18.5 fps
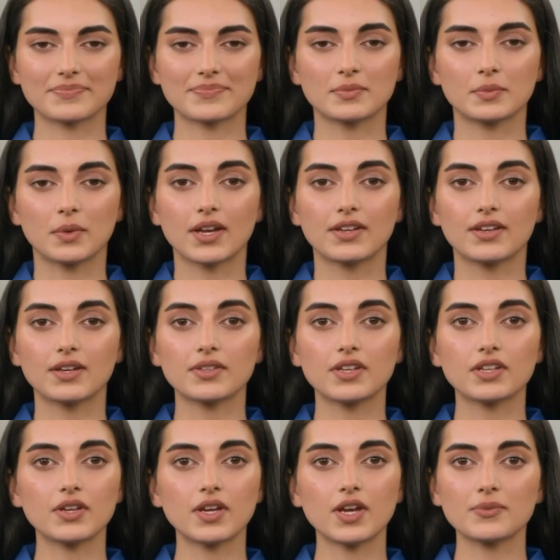Welcome
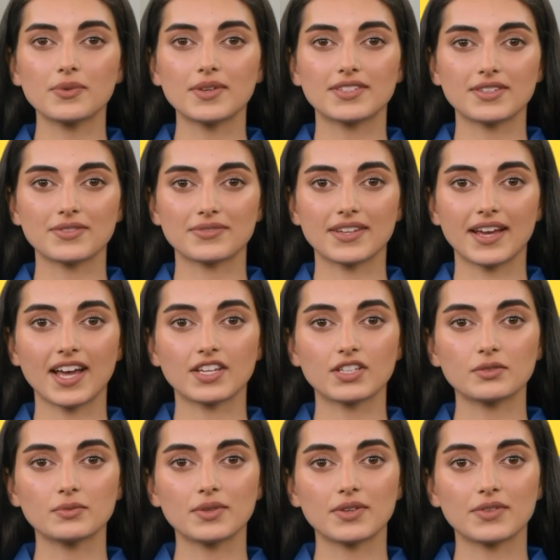to Carpets of
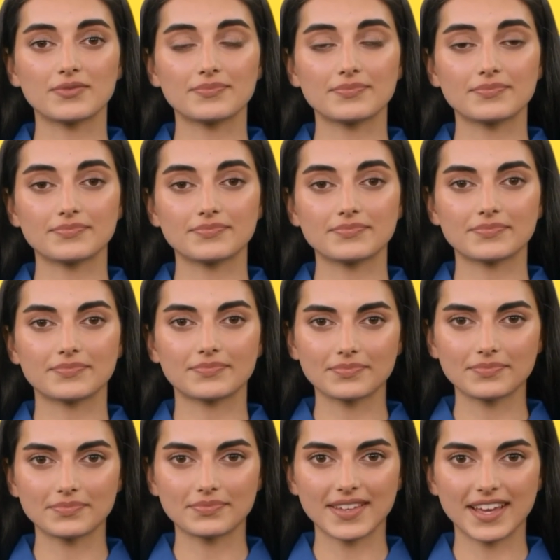Kashmir.
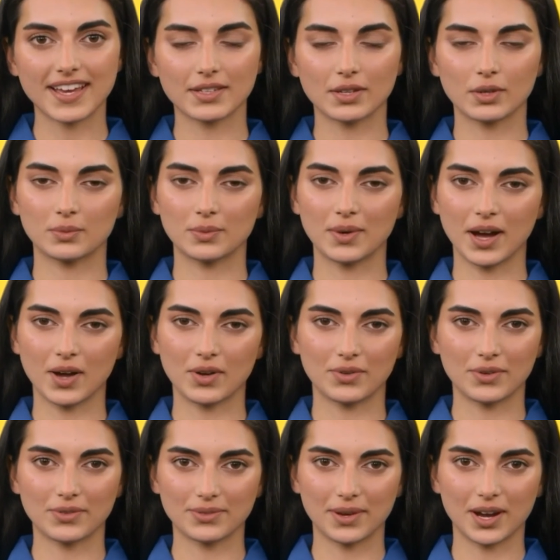In the
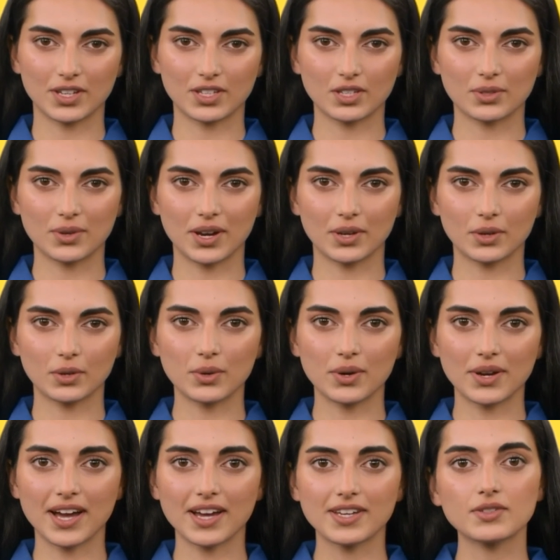realm of luxury
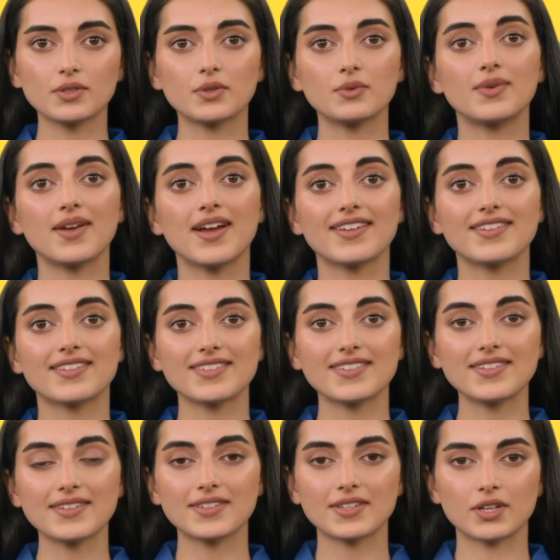oriental
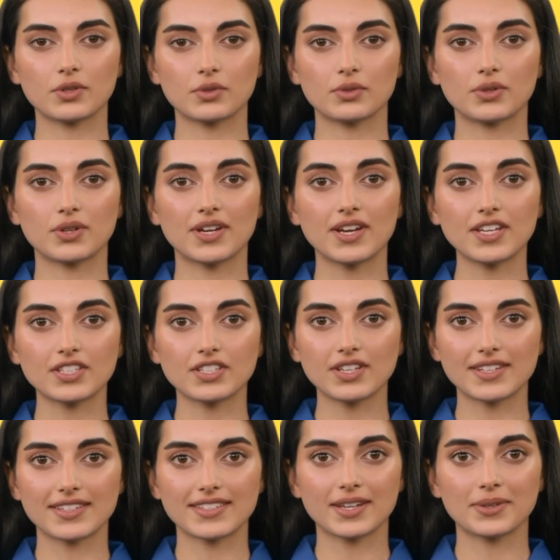rugs, few
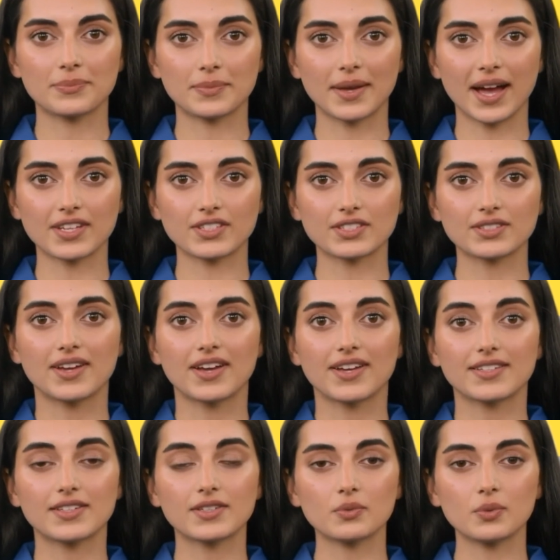creations can match the
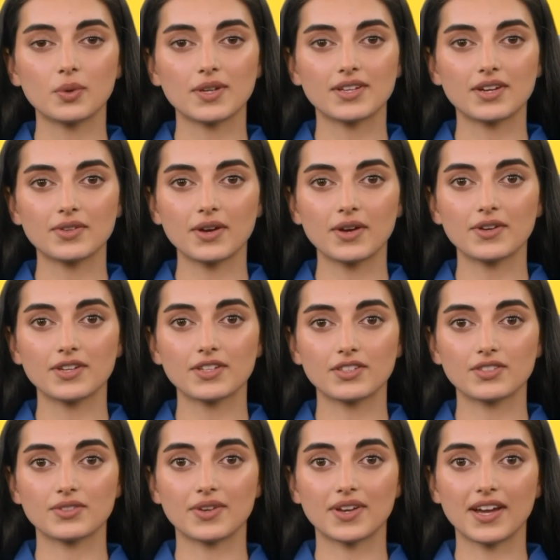exquisite
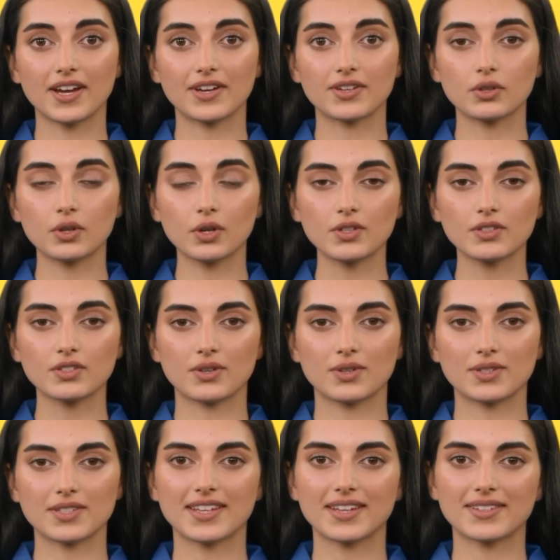artistry and
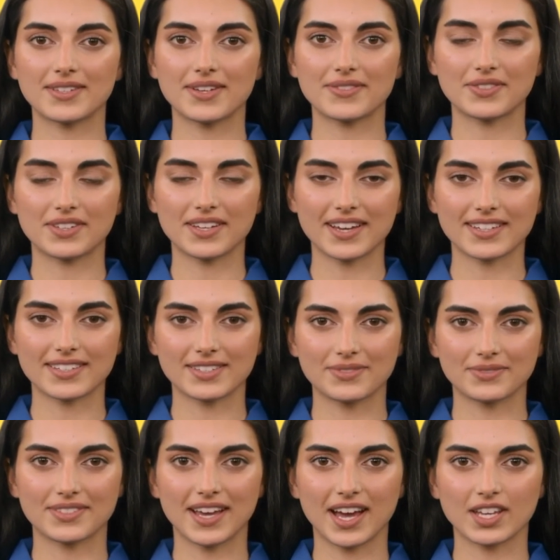cultural significance
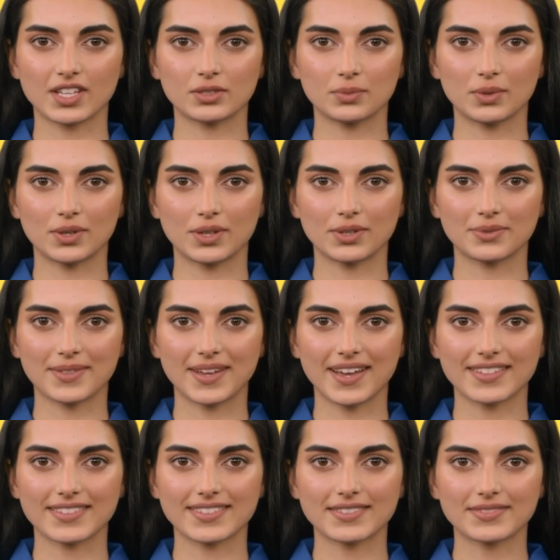of Kashmiri
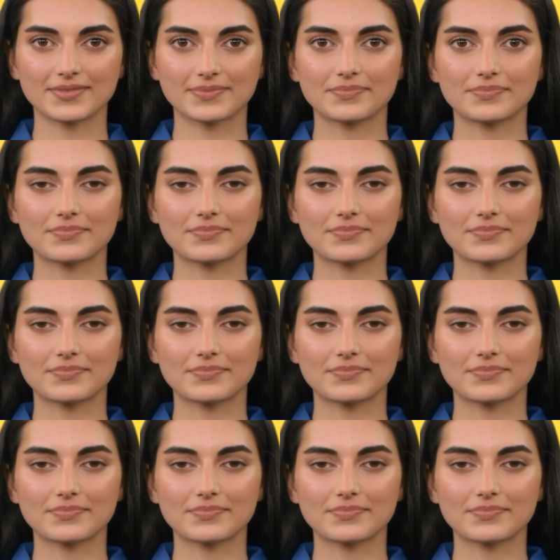rugs.